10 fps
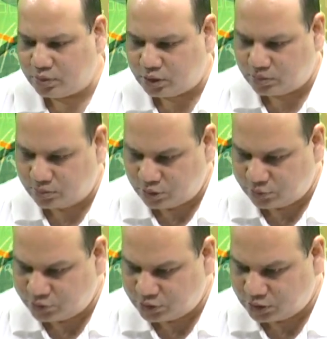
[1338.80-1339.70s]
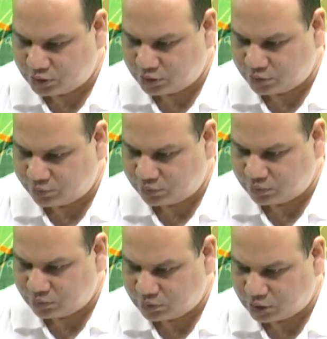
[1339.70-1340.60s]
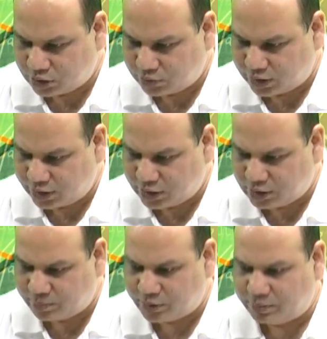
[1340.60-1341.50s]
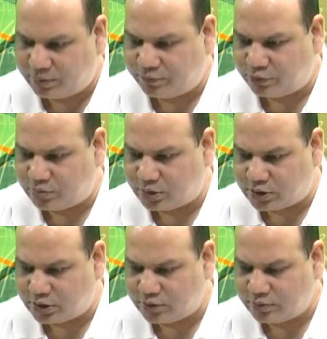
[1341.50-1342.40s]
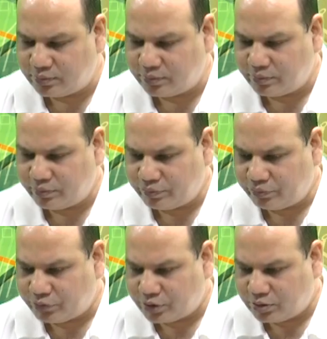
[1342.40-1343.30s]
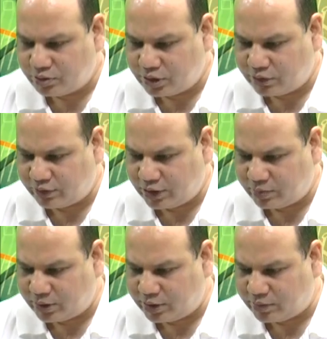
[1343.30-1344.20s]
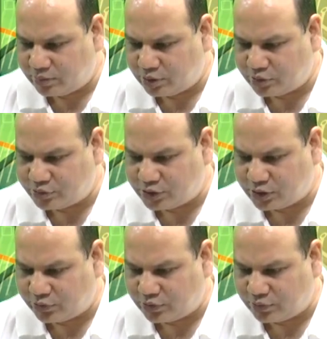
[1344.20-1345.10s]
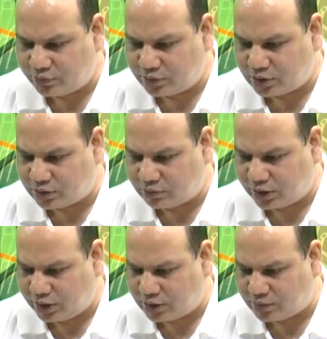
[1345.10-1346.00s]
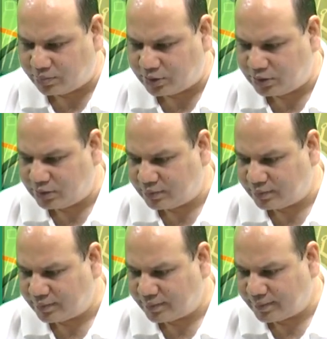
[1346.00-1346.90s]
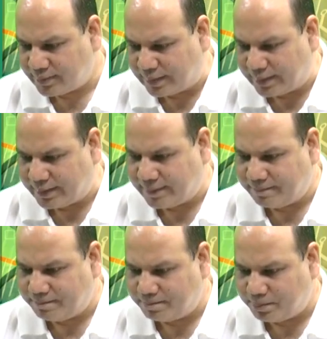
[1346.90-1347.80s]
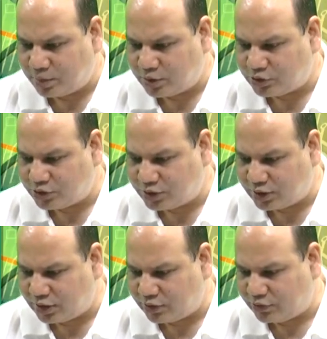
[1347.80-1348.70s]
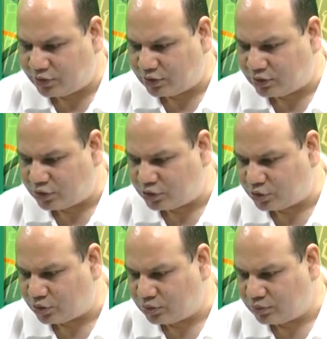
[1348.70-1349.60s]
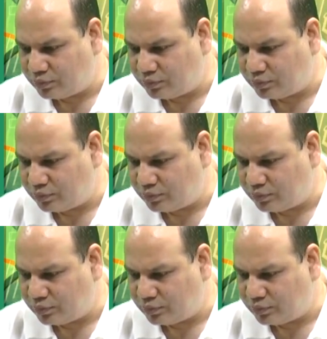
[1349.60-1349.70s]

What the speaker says: number of shares of acquiring company before merger divided by number of shares of acquiring company plus share exchange ratio